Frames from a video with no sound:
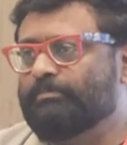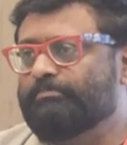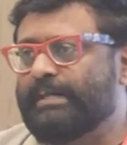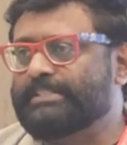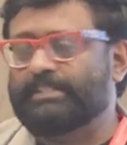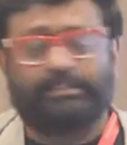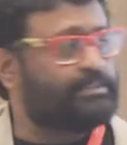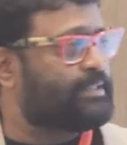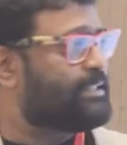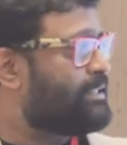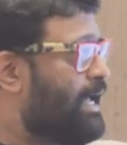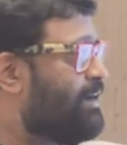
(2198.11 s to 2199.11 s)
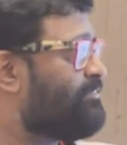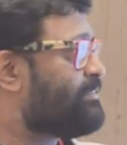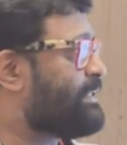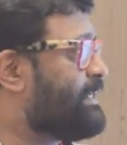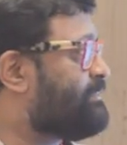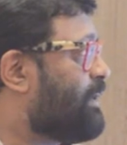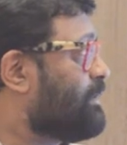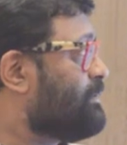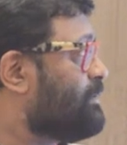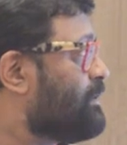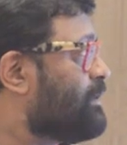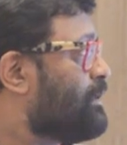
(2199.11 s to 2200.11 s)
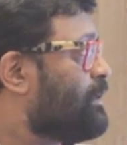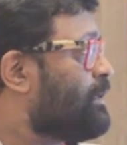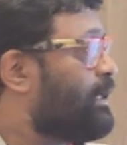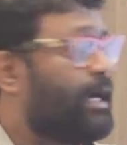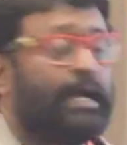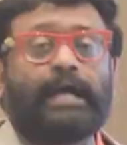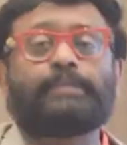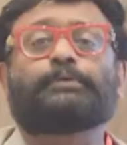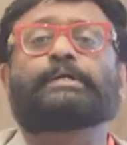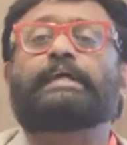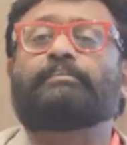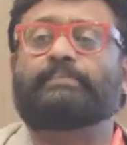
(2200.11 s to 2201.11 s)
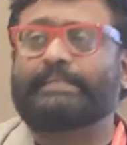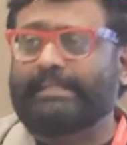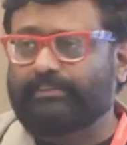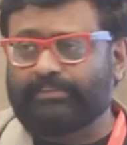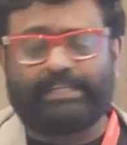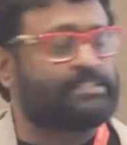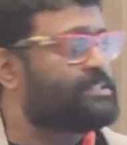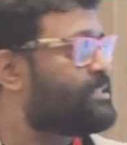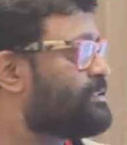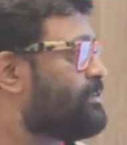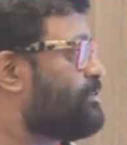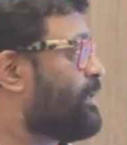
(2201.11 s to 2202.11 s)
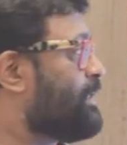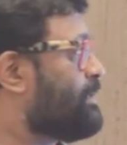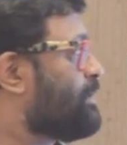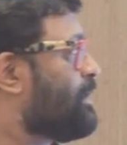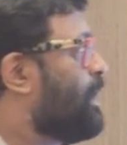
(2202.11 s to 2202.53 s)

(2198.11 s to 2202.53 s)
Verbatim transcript: measured. You can have great fun, and you can have great reach, right?